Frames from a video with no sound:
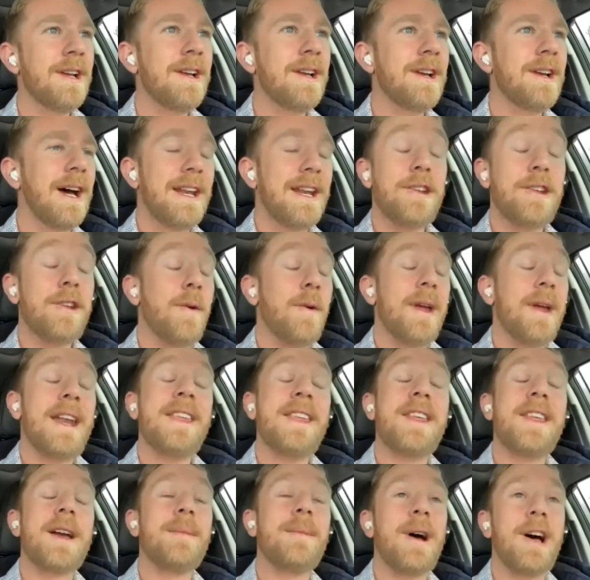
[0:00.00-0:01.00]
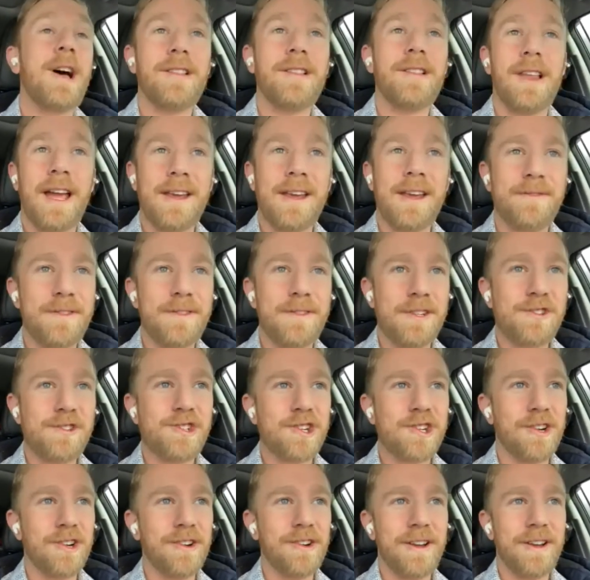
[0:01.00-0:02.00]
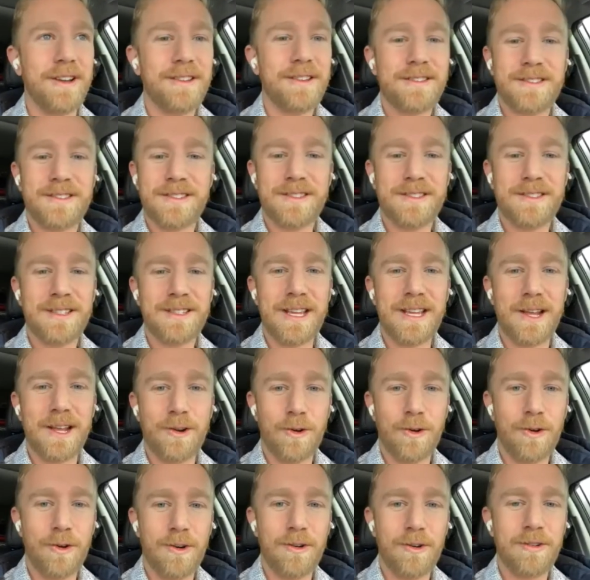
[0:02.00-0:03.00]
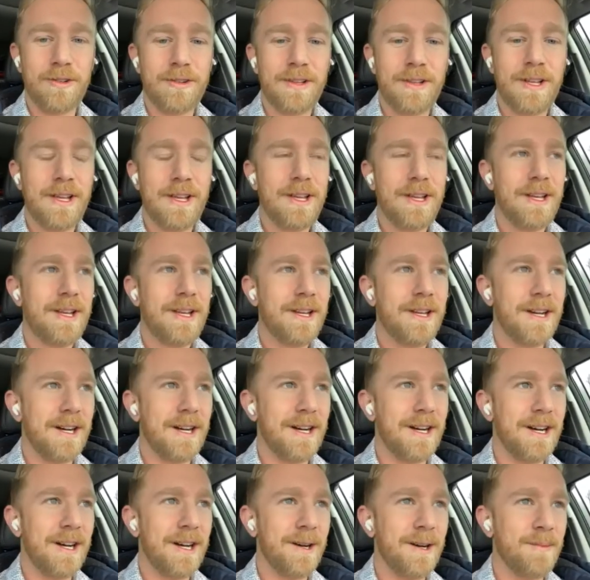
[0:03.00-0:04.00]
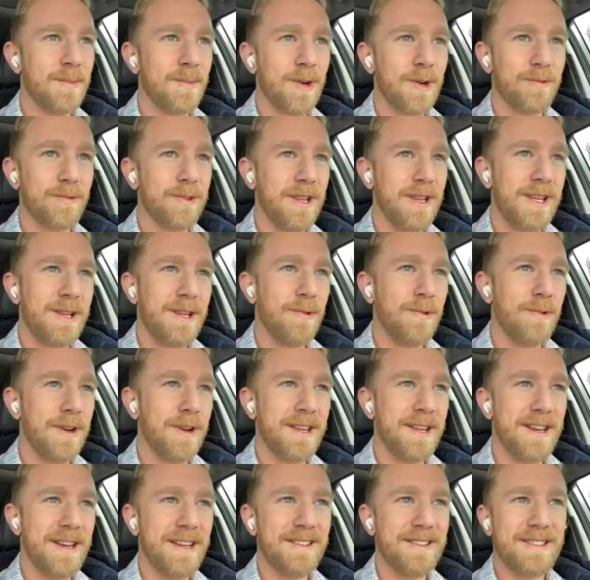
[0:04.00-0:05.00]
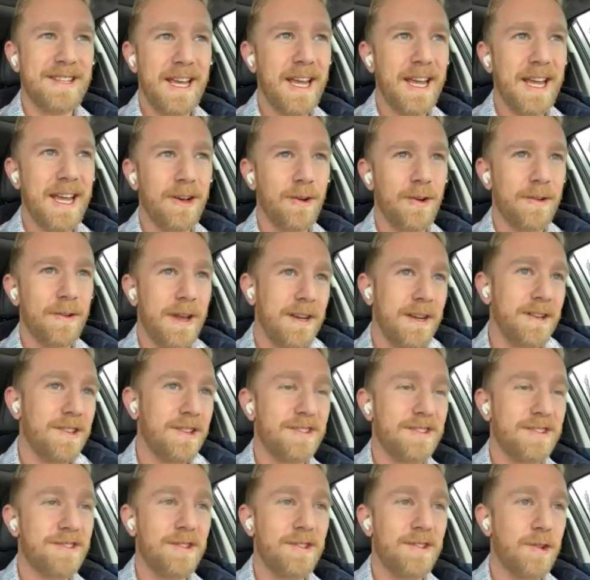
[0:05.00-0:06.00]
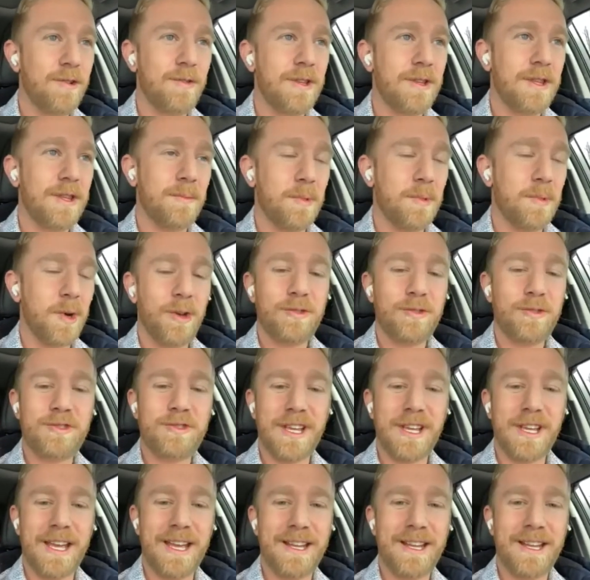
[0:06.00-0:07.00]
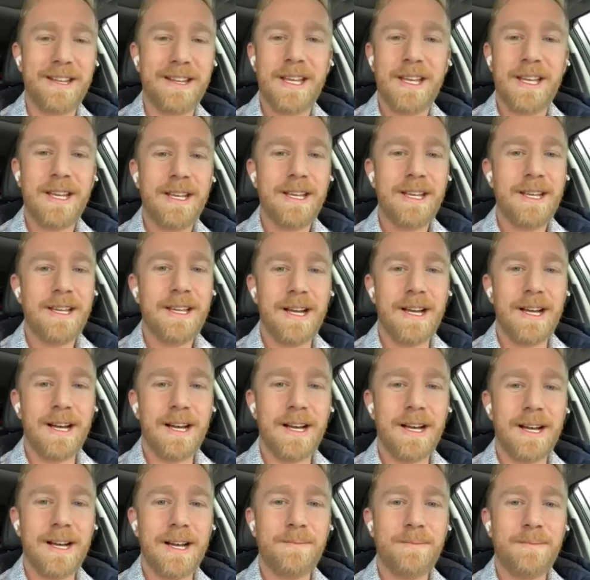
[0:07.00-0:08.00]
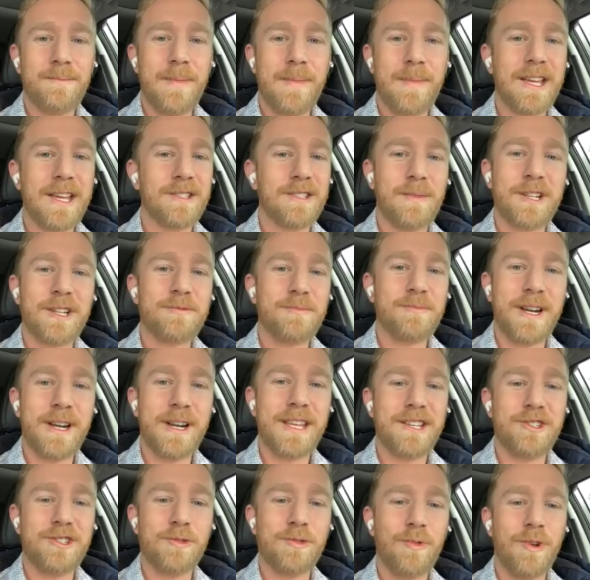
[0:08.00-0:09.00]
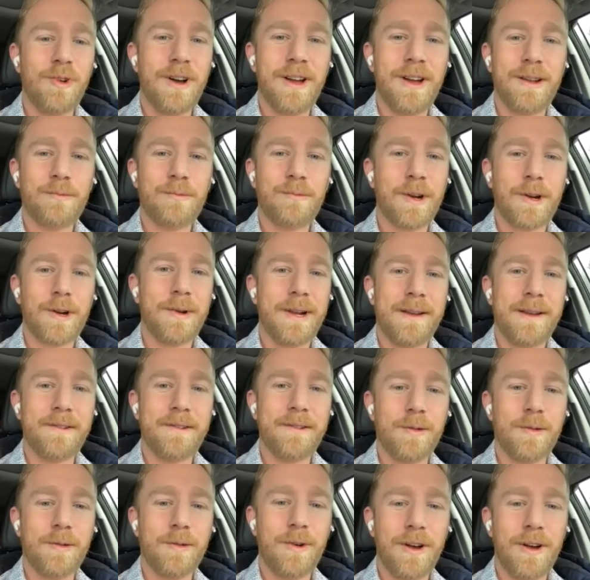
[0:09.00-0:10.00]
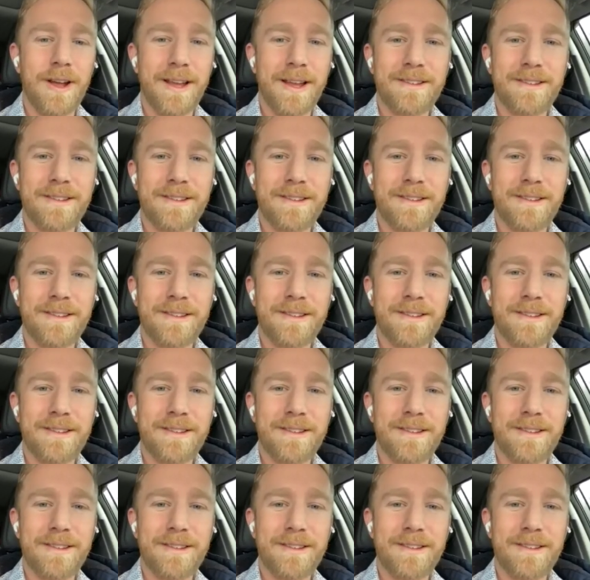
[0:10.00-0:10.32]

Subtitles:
I didn't know anything about life insurance at all, or really what it entailed. I just knew that the post said, make as much money as you want, work whenever you want.